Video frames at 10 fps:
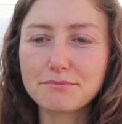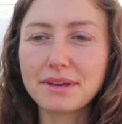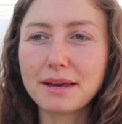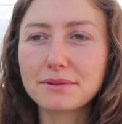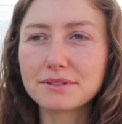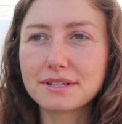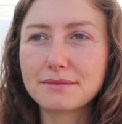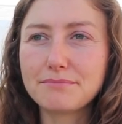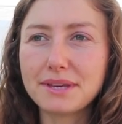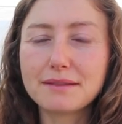be able to
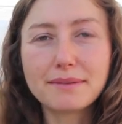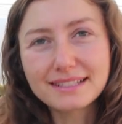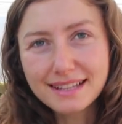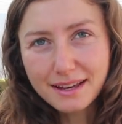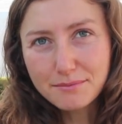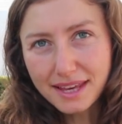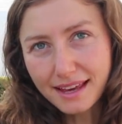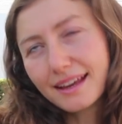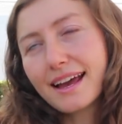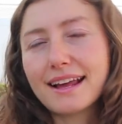be the best they can
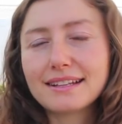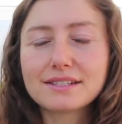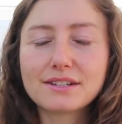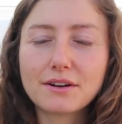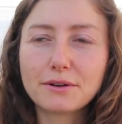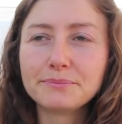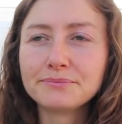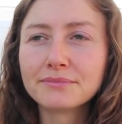be. And so